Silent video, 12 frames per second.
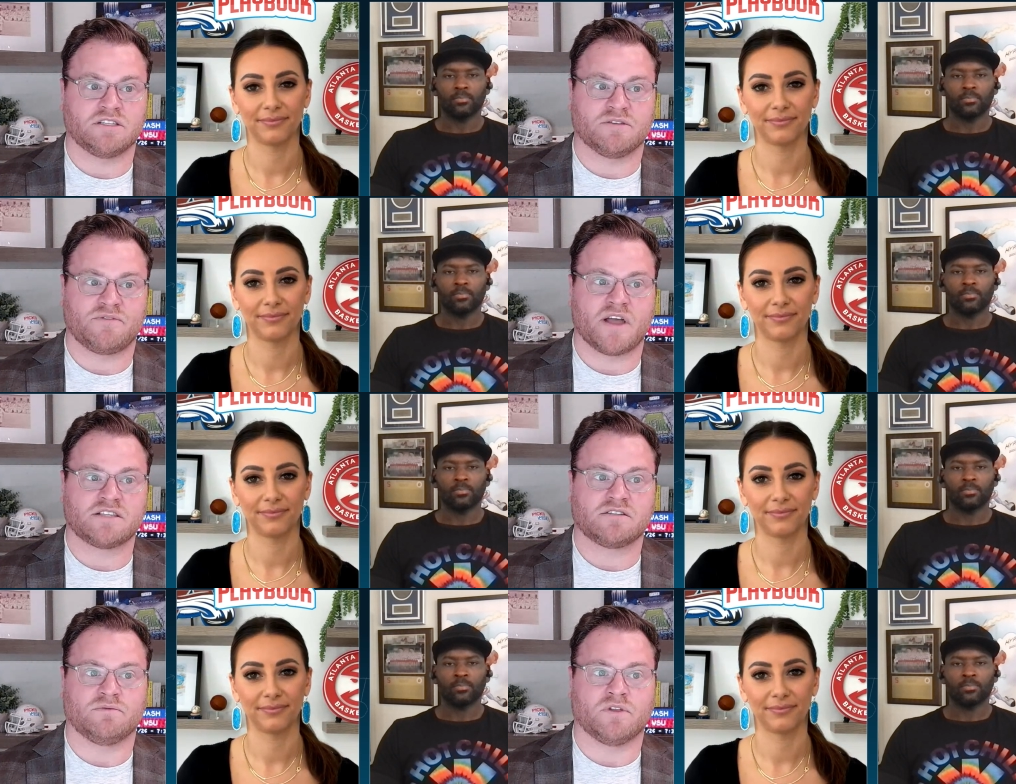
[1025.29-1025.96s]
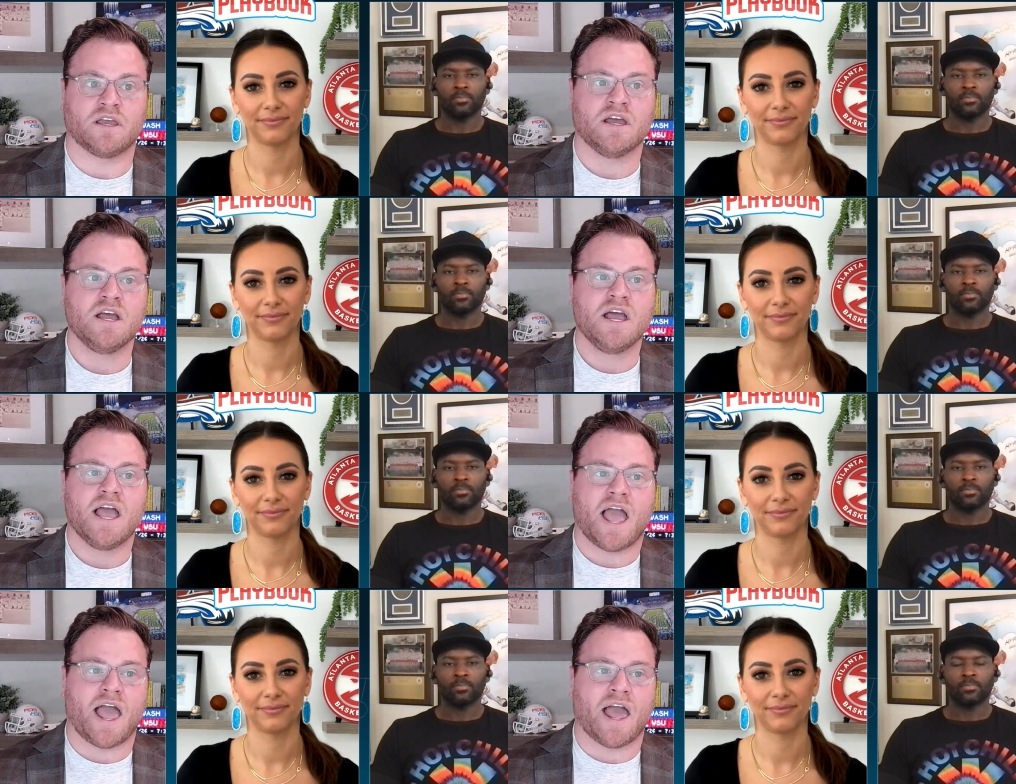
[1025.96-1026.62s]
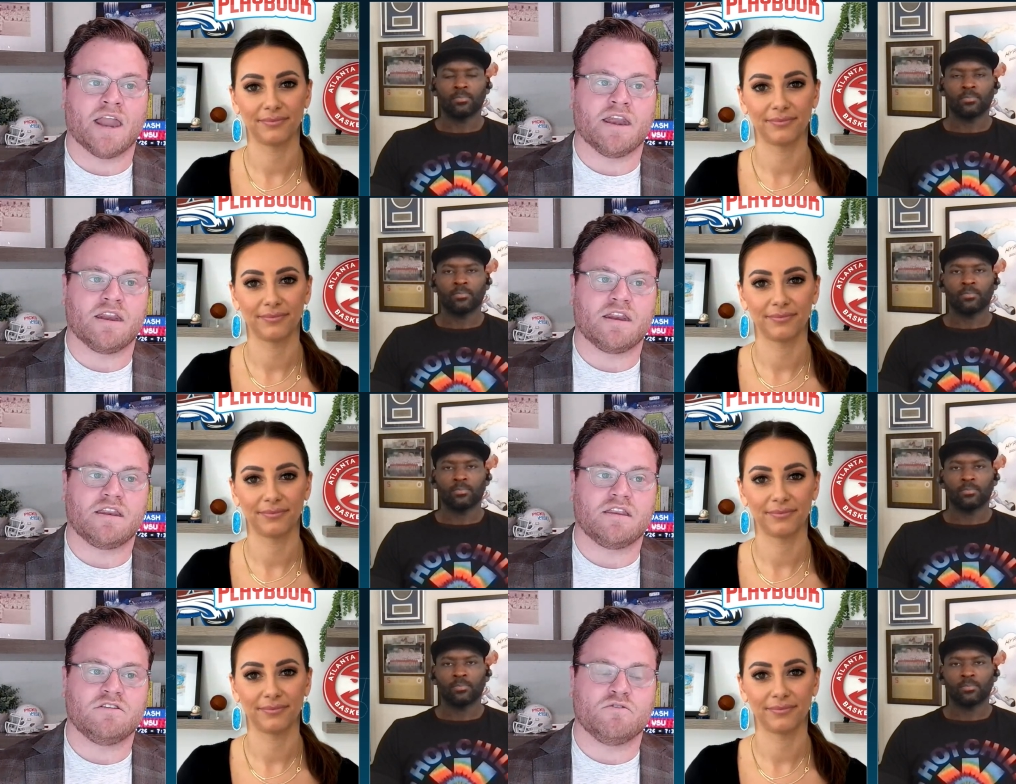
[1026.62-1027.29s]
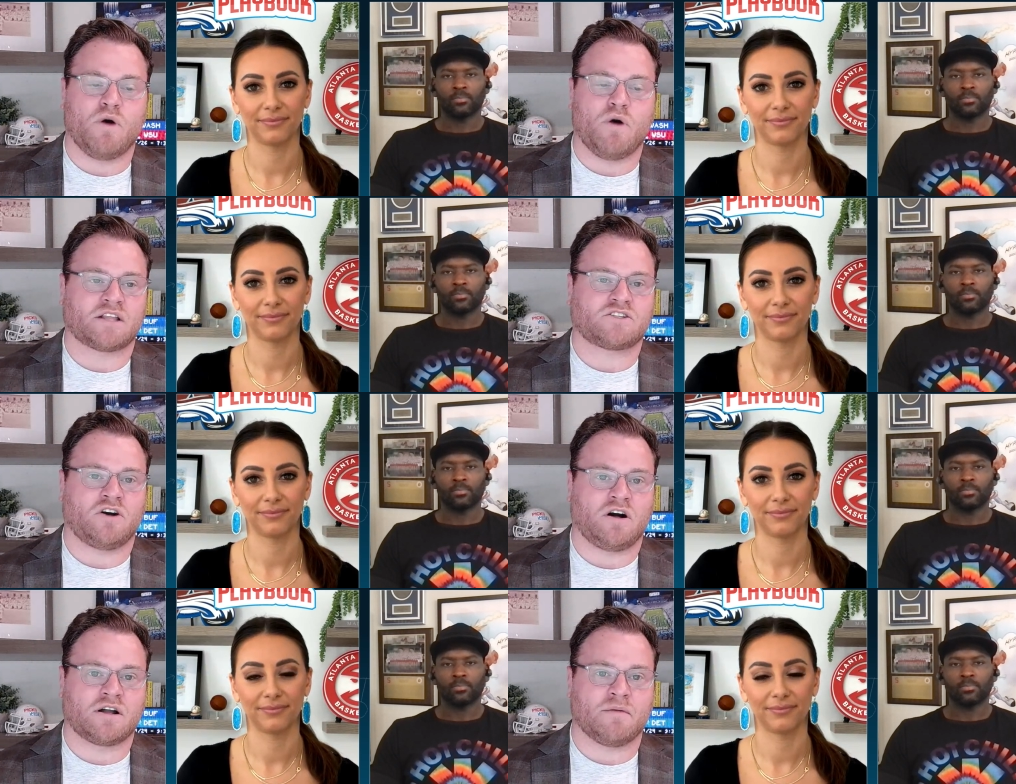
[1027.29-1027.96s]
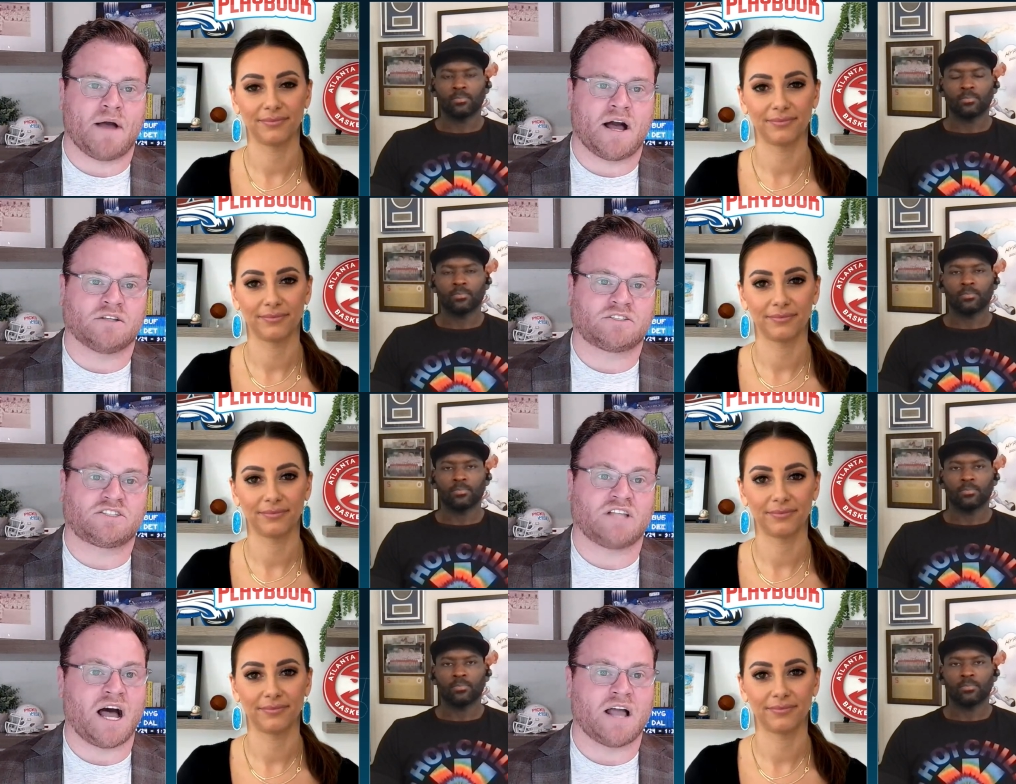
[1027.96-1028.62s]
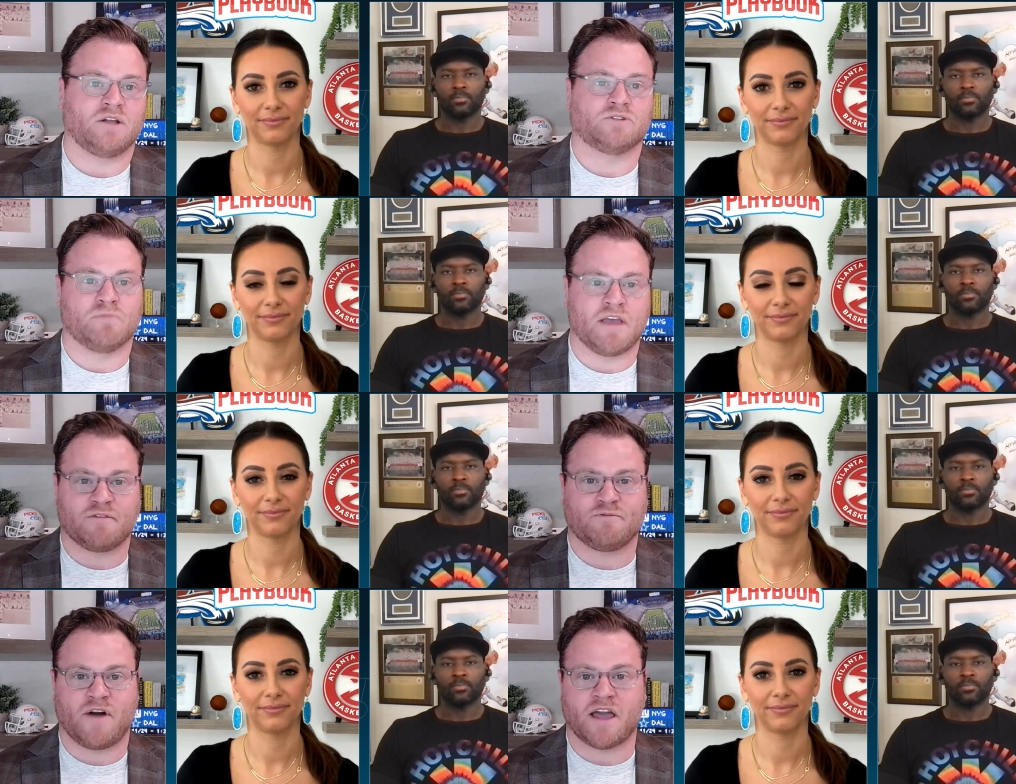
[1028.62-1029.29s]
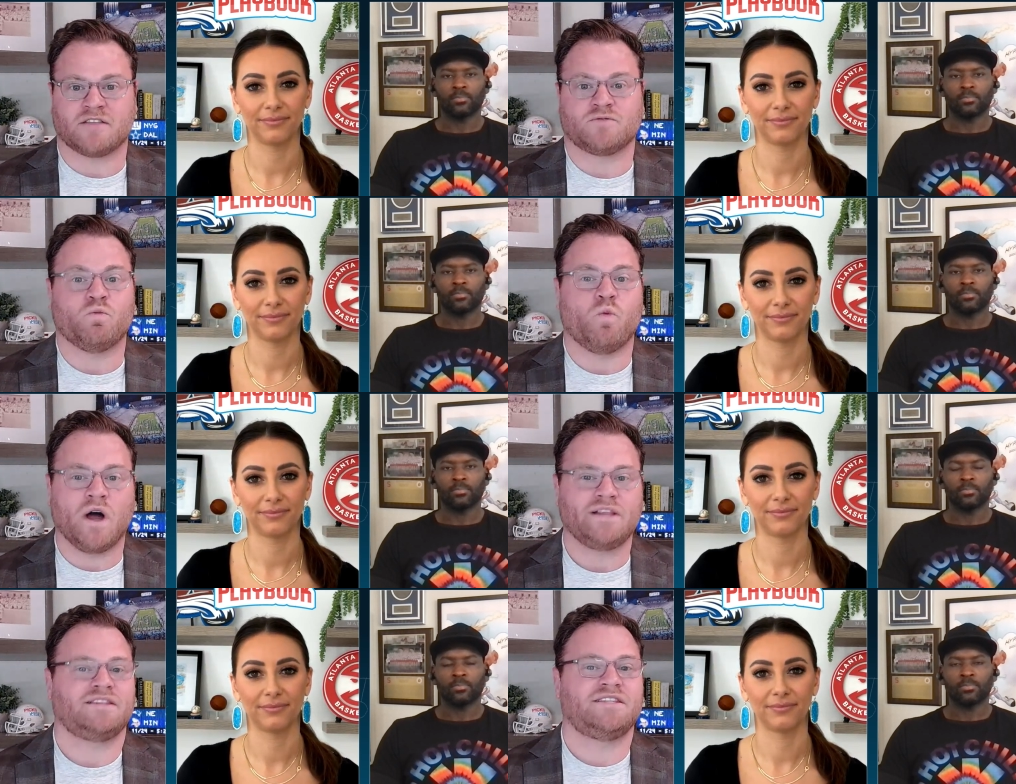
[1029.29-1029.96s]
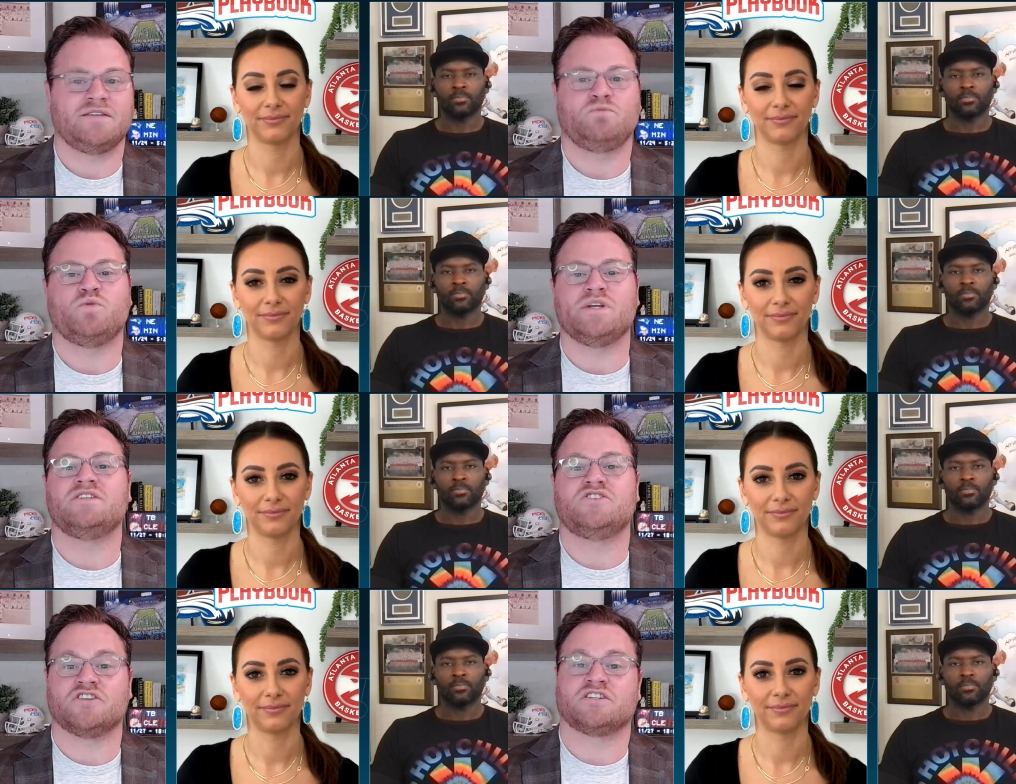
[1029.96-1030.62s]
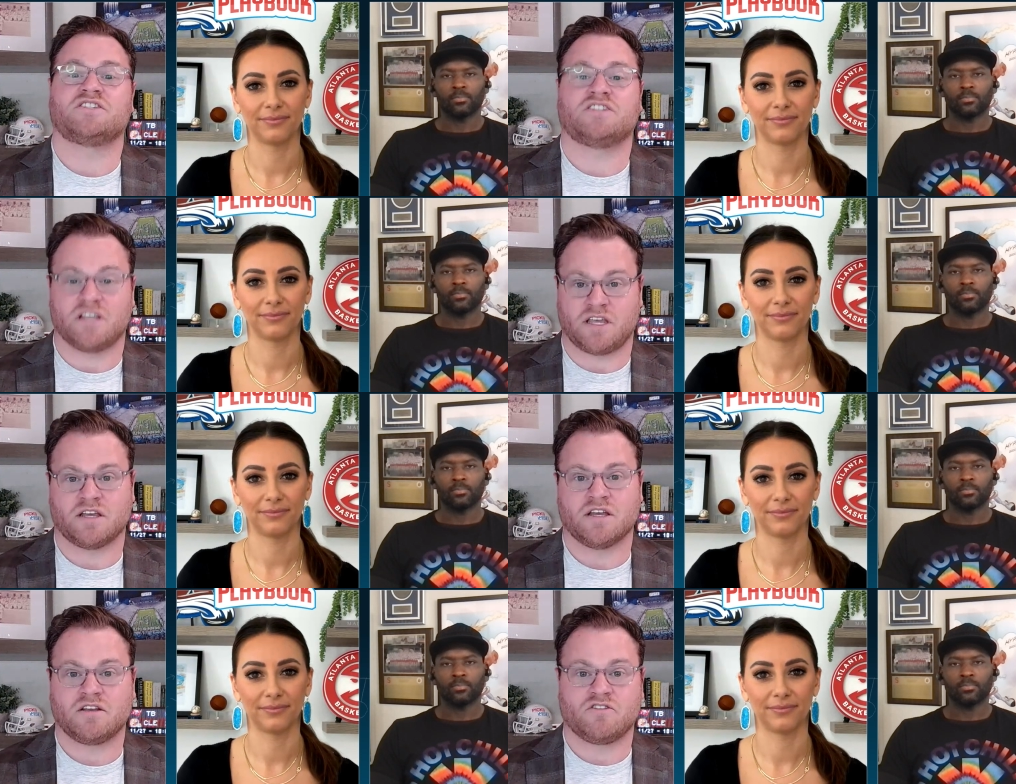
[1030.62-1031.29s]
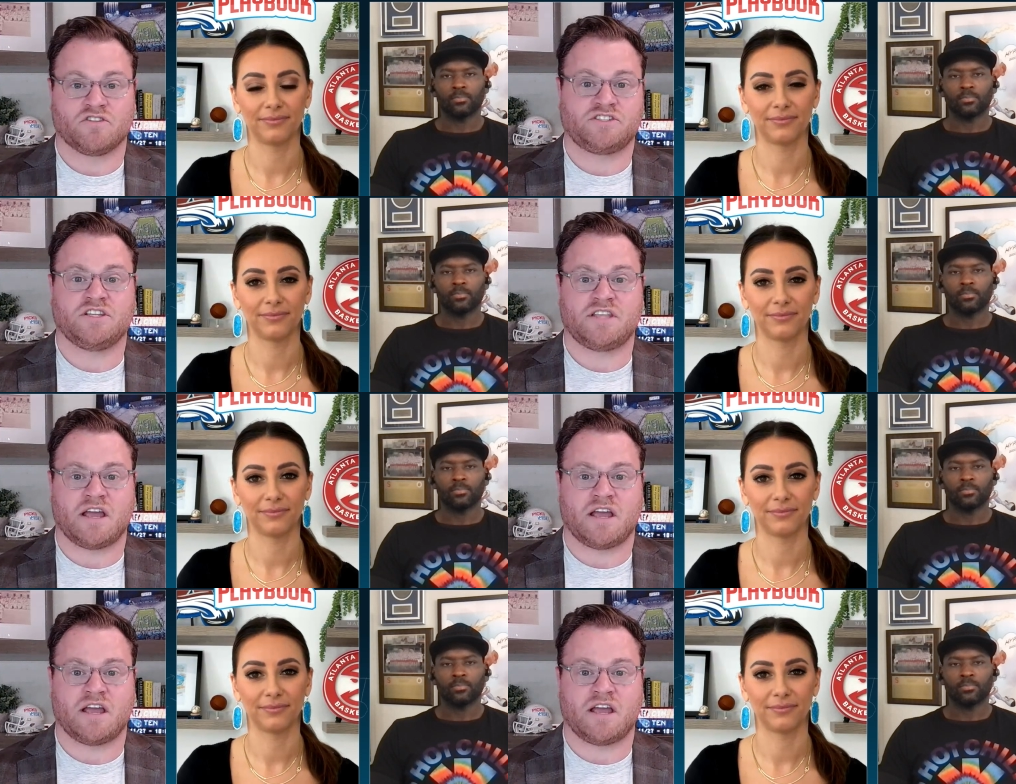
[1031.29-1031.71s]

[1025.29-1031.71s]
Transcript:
Speaker 1: defensively. And you want to talk about styles make fights. What did we just see? Christian